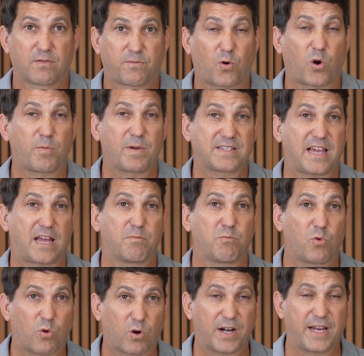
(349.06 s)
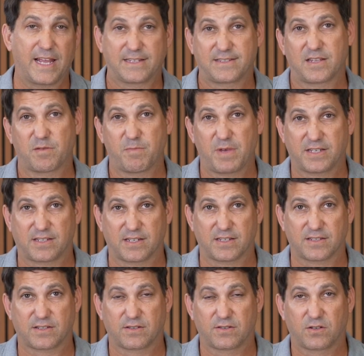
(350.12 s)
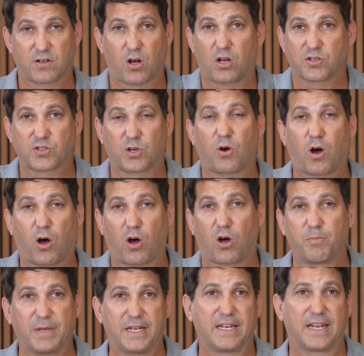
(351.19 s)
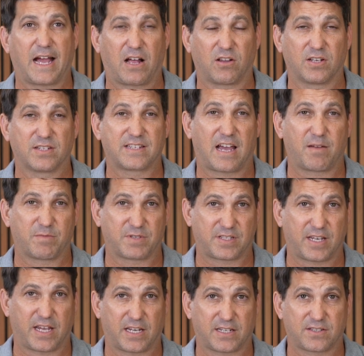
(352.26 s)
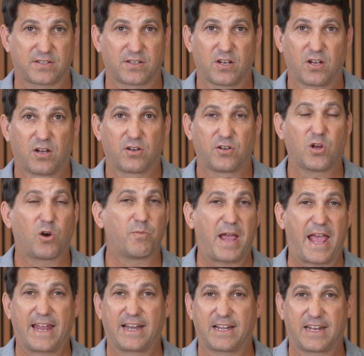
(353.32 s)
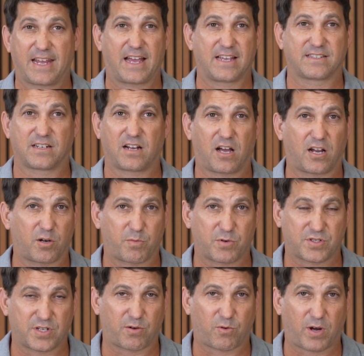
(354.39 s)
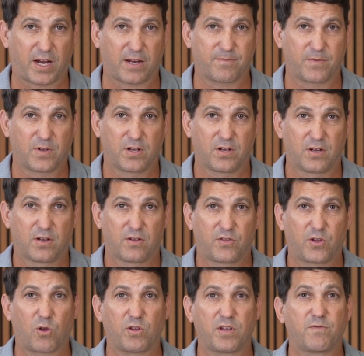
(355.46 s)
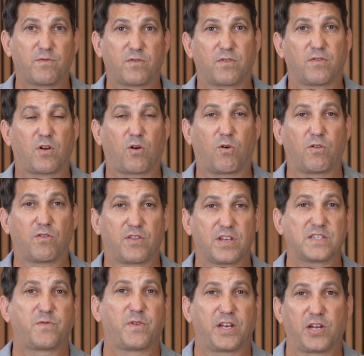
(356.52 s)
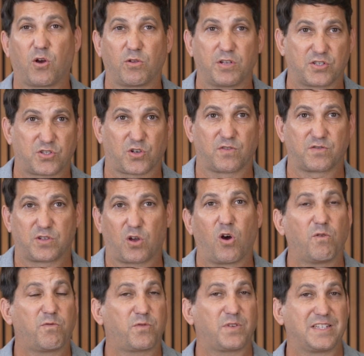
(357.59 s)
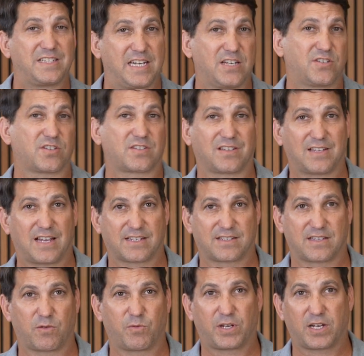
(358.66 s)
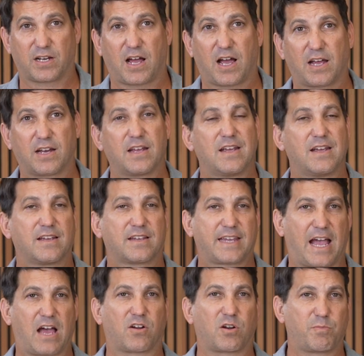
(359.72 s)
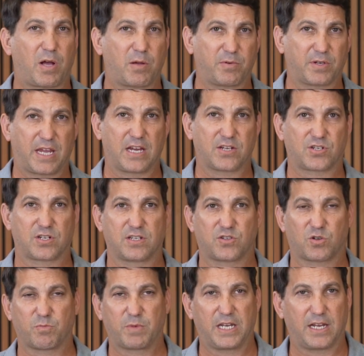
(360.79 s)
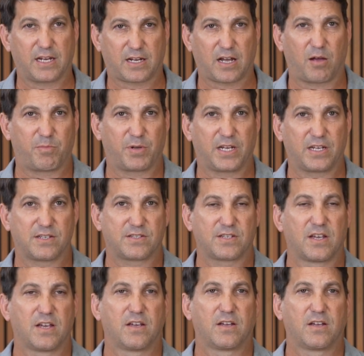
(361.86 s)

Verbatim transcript: Forbes has had more hits than misses. Also, all media outlets have mistakes. No entity has it one hundred percent right. The only, this video only serves to hopefully teach us a lesson that we cannot count on publications or media companies,